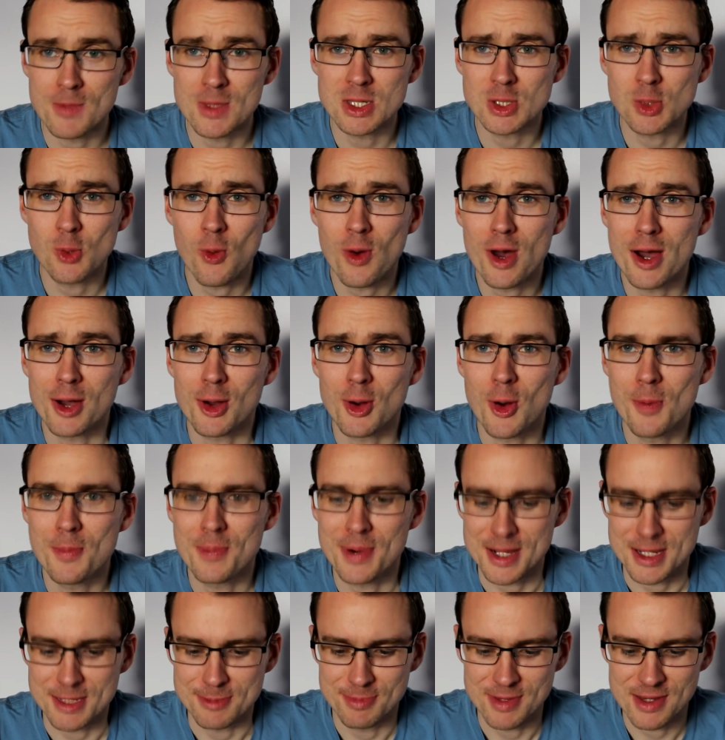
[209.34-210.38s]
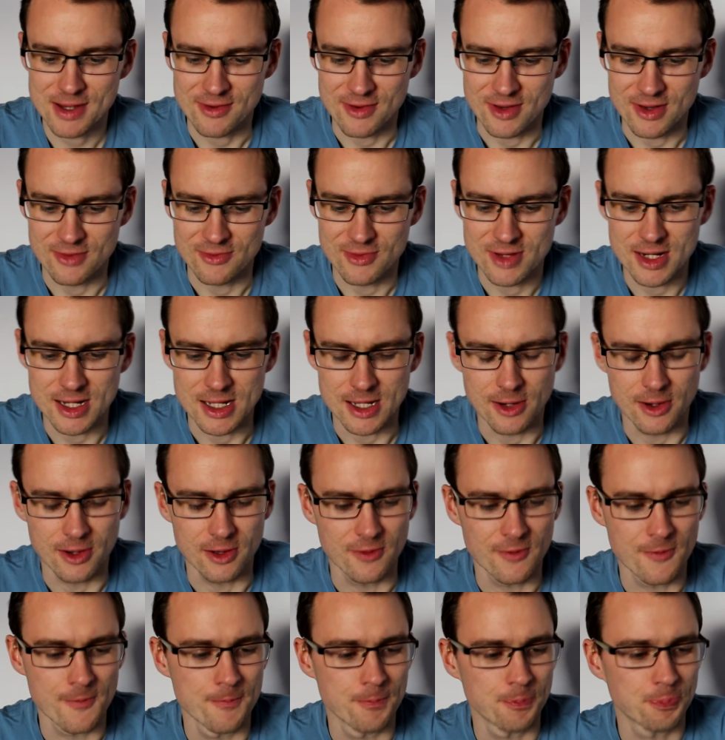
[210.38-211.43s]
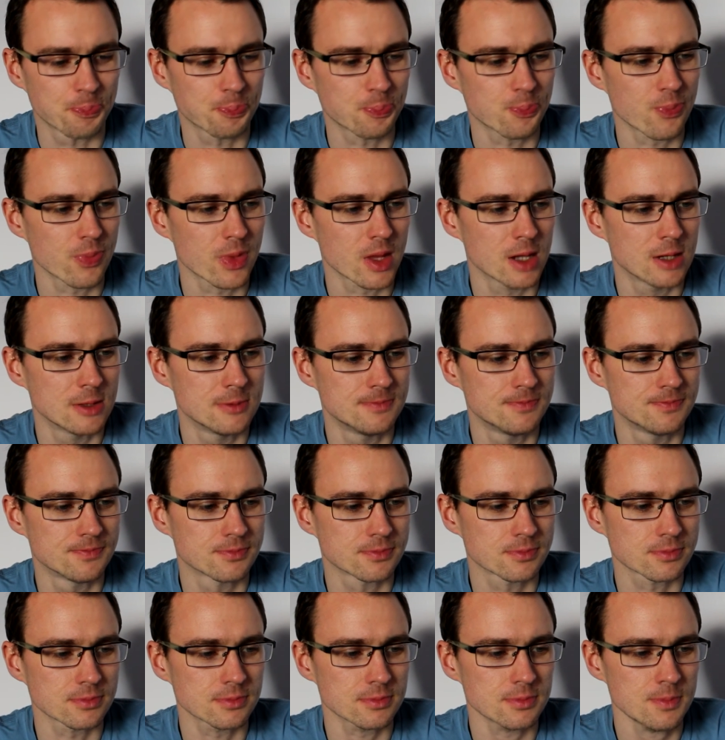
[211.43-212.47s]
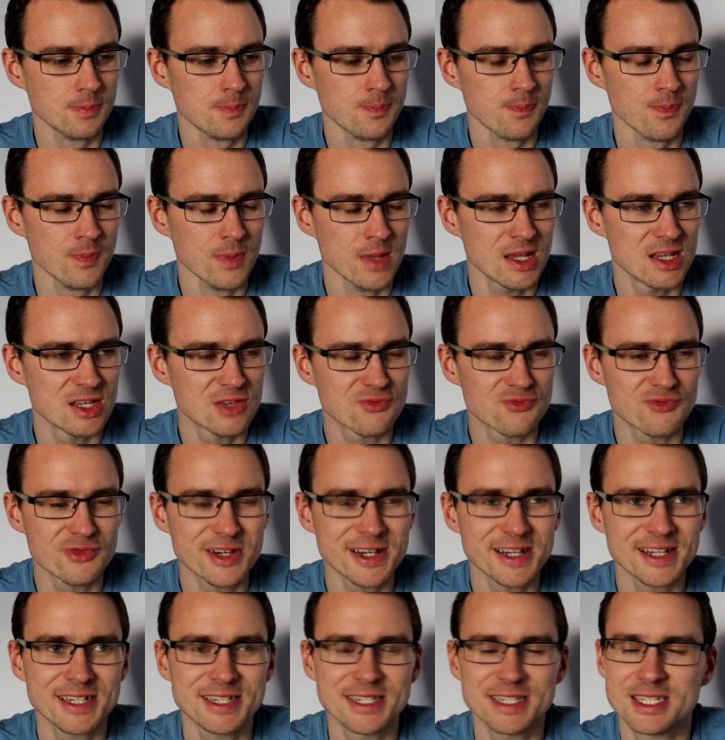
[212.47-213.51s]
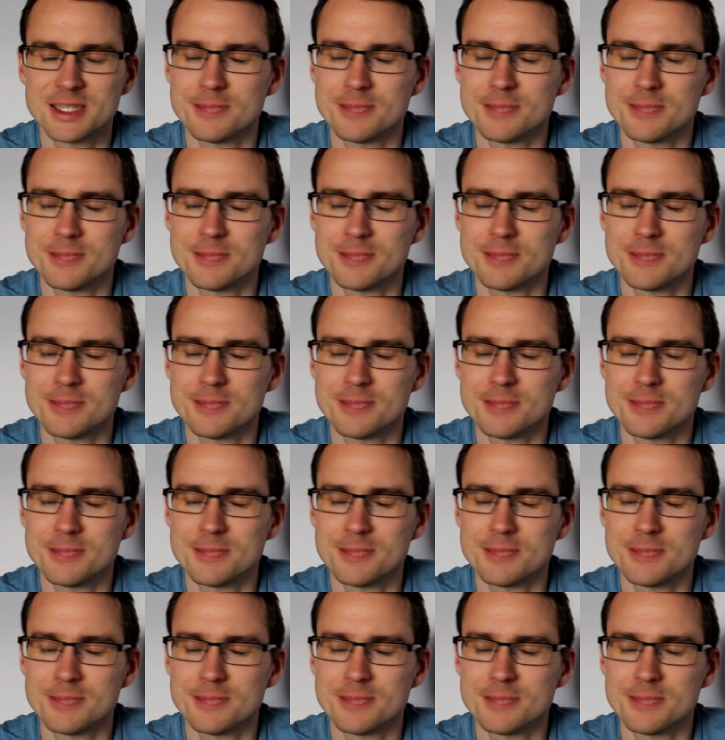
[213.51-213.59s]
It's quite a complex beer. It's really kind of, it's rich.